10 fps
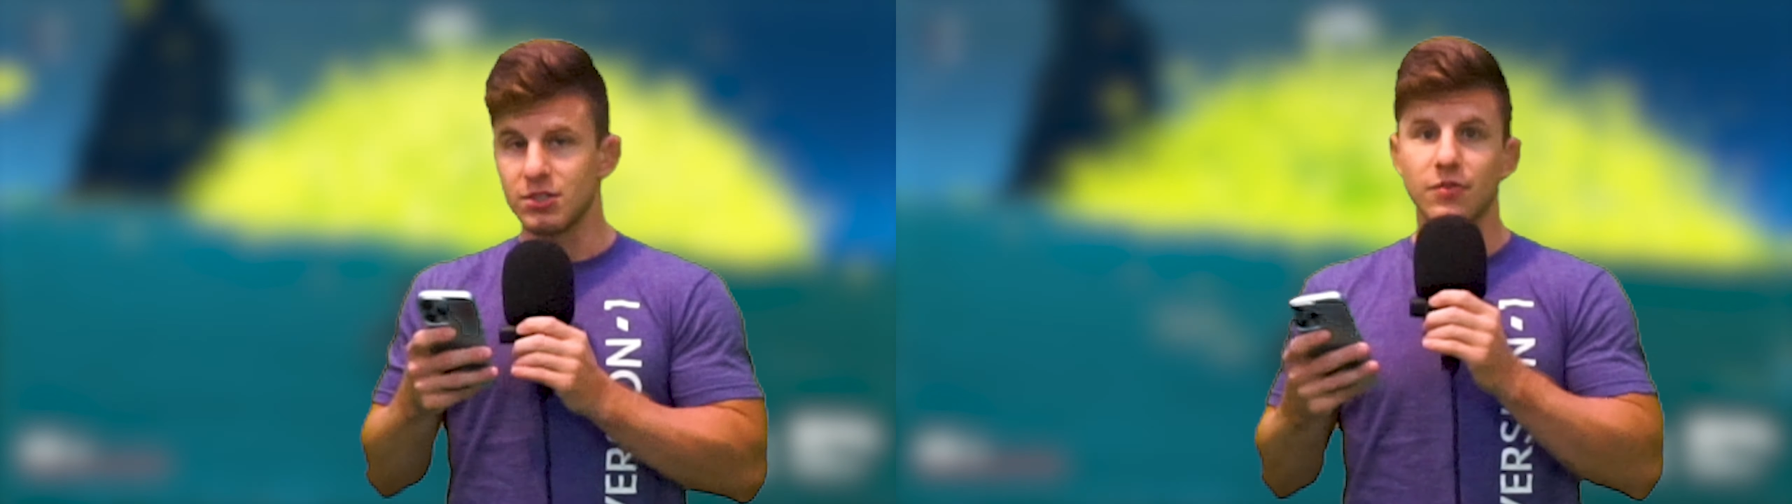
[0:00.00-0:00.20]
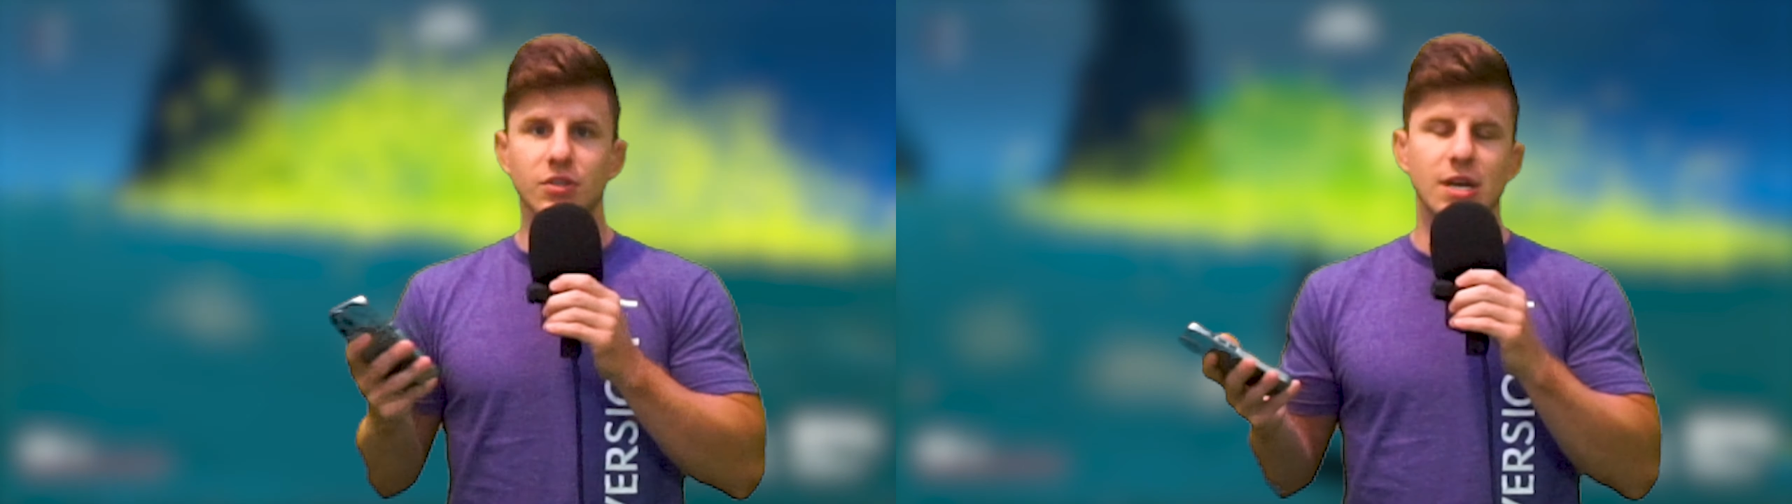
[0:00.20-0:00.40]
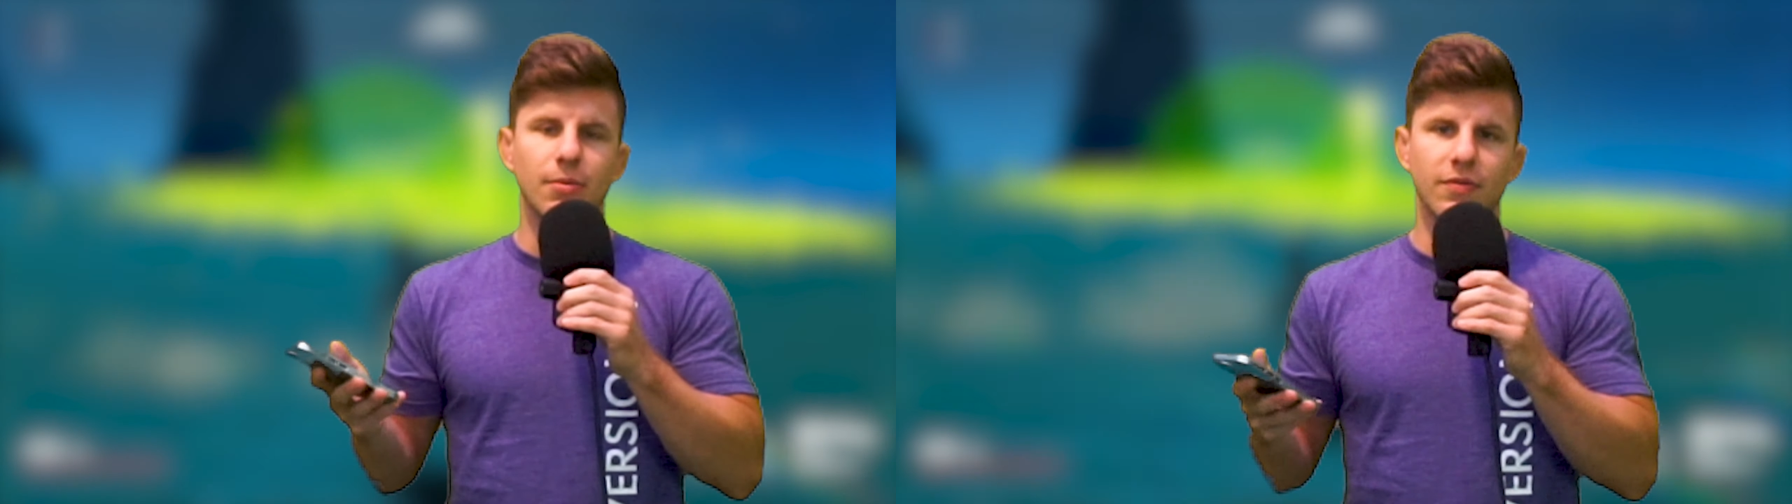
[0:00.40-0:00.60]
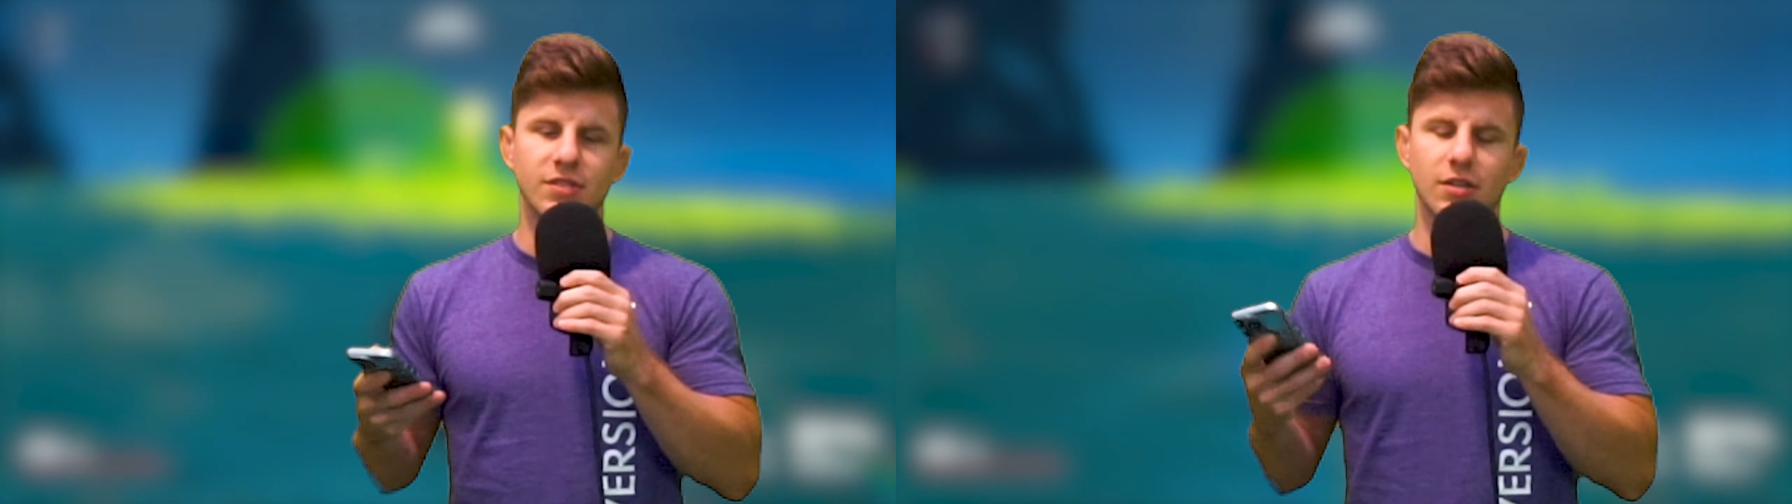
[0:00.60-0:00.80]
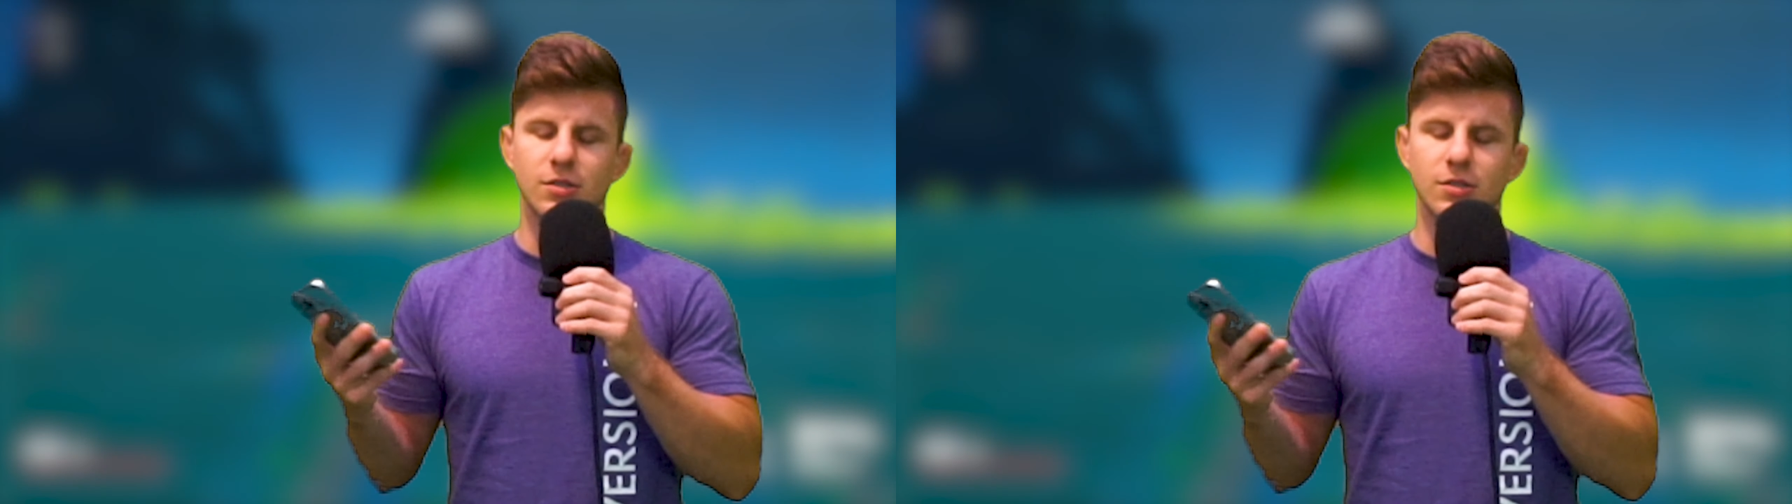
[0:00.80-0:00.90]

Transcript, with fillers: So, for example, if it's an